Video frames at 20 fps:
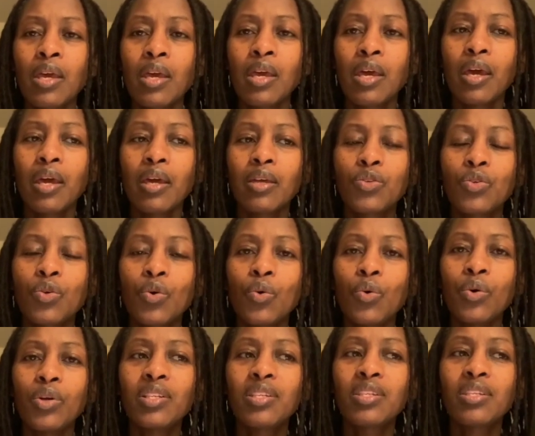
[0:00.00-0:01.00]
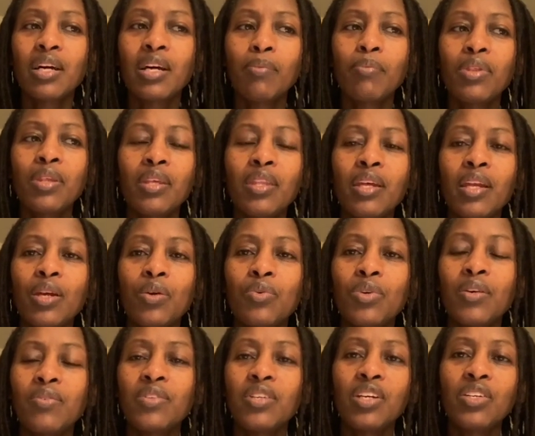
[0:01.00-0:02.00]
So it's something that I could
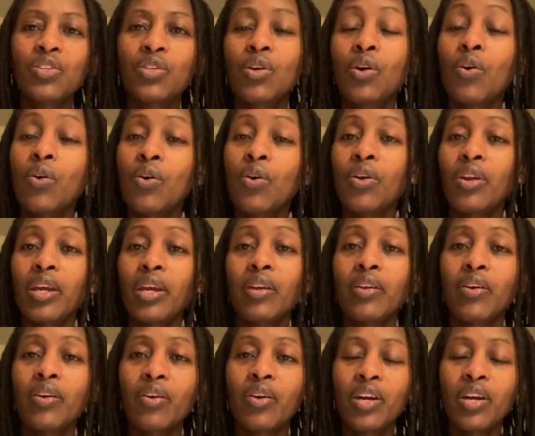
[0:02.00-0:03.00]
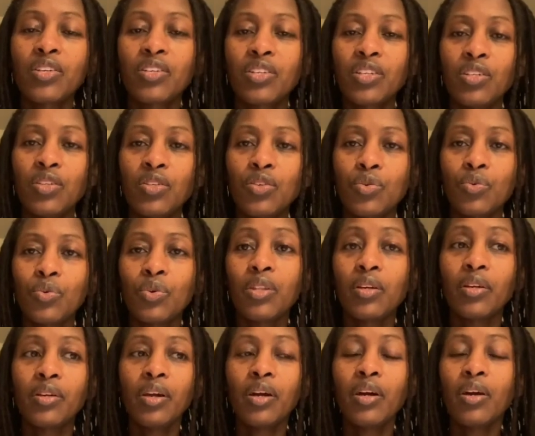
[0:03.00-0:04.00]
have just gone and crashed into in the
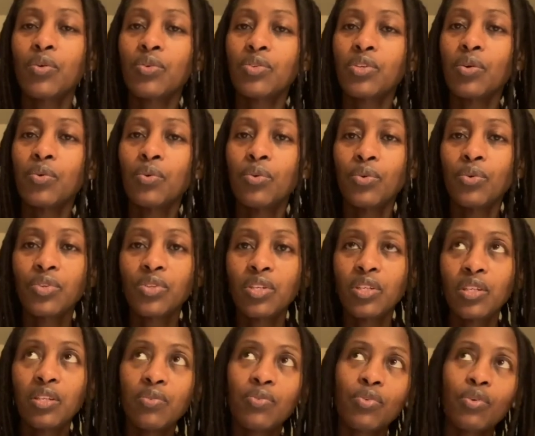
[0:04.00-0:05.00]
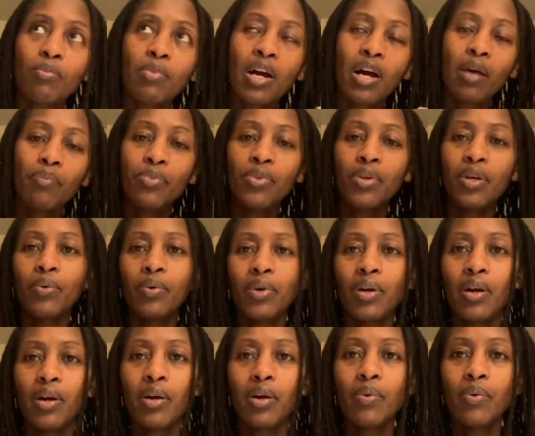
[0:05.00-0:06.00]
dark, because I could not see it from up there where
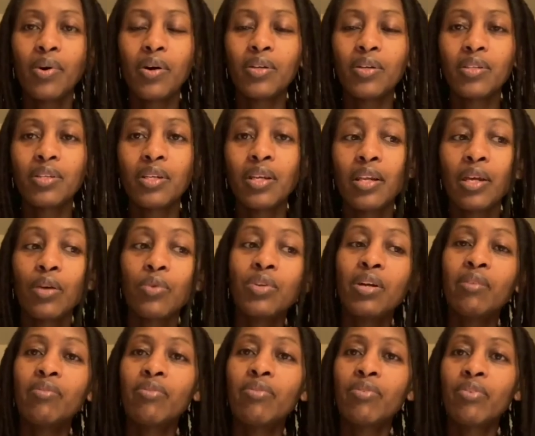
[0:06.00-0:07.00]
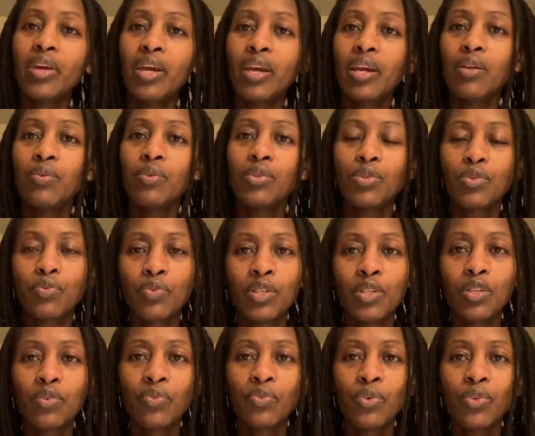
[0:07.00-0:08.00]
I was, and I could have ran in
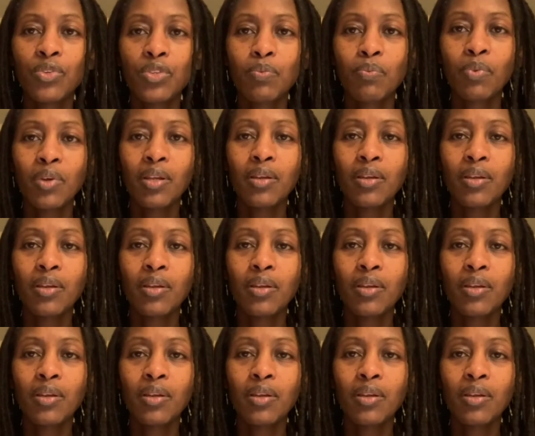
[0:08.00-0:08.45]
full speed.